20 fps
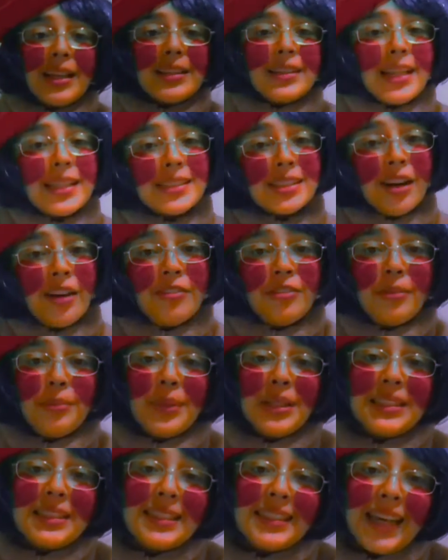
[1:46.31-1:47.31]
that's all from
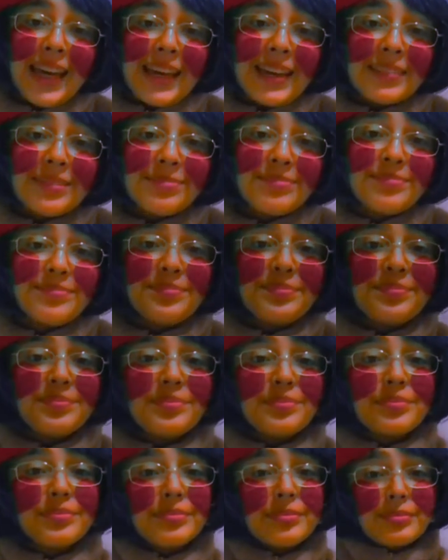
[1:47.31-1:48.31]
me today.
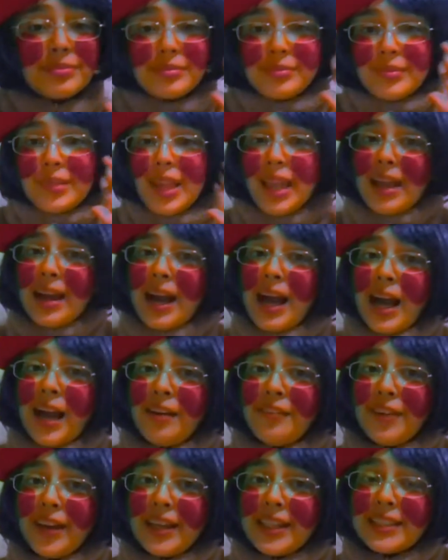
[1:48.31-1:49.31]
High
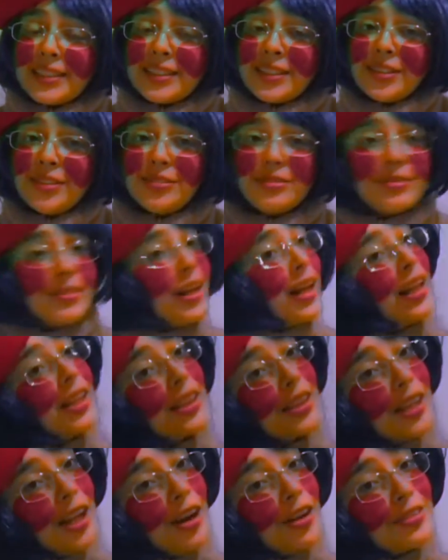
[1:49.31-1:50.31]
of 82,
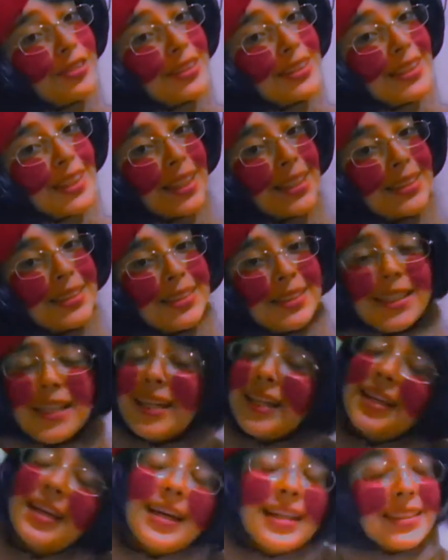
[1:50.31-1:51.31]
low 60.
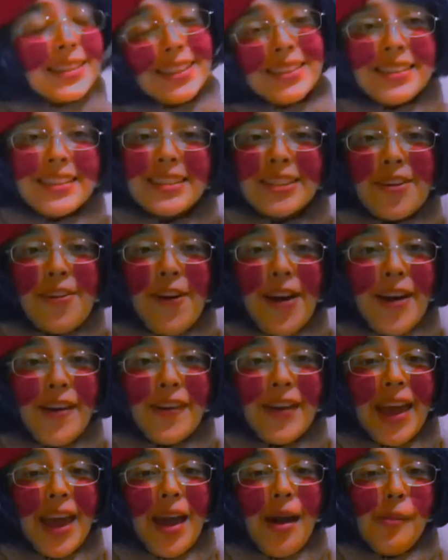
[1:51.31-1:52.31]
This is Quail
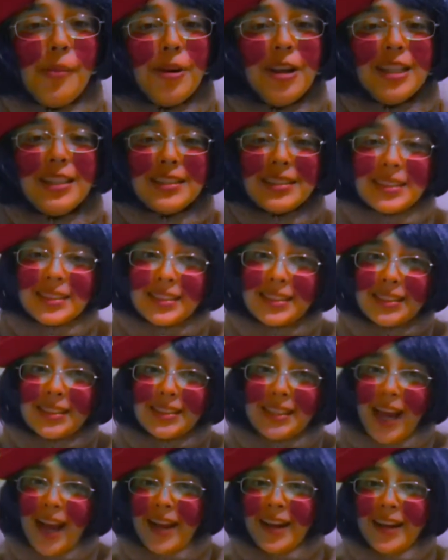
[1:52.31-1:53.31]
Cameron,
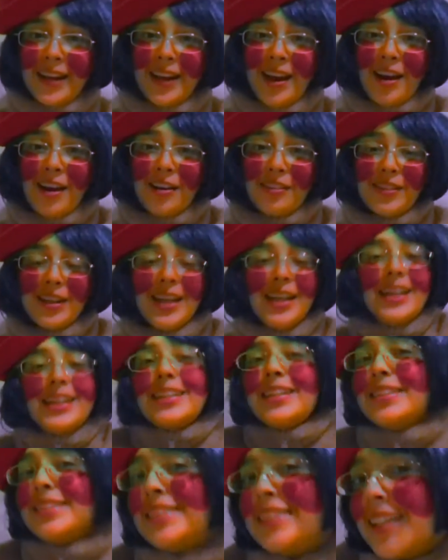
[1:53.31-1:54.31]
signing off.
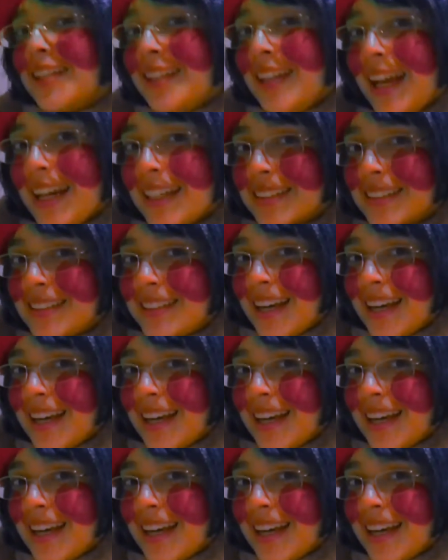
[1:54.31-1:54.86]
Until next